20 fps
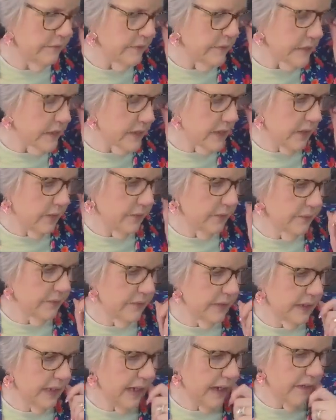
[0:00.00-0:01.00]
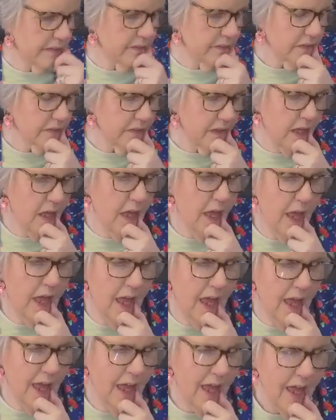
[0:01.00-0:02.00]
So, yeah.
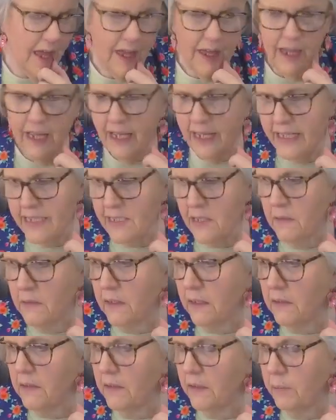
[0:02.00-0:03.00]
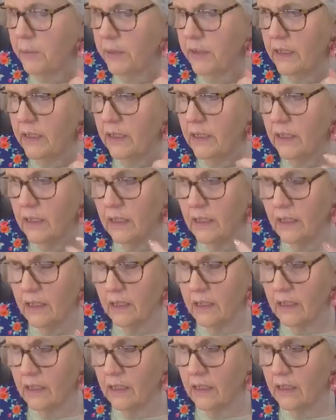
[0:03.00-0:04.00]
He's only going to
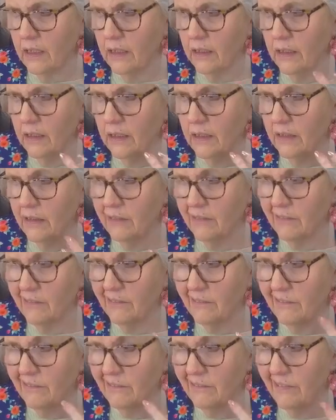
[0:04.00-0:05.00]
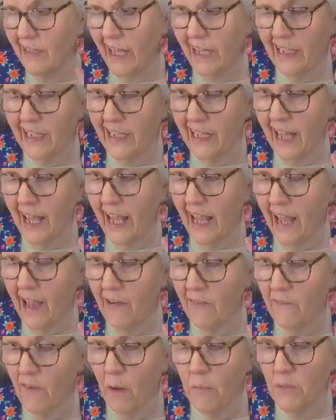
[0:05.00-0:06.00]
be
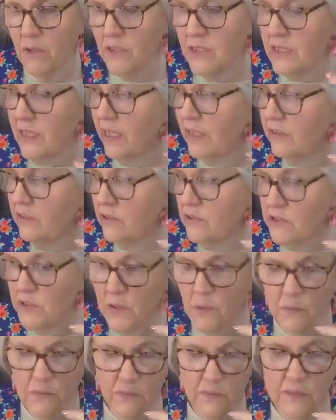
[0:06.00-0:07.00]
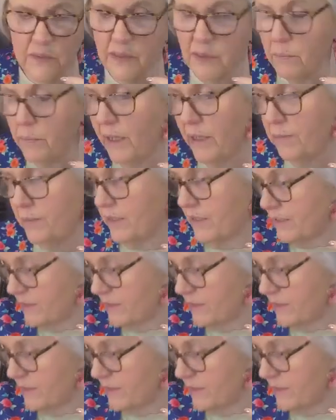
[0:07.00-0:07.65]
8.5, almost 9 years older than the baby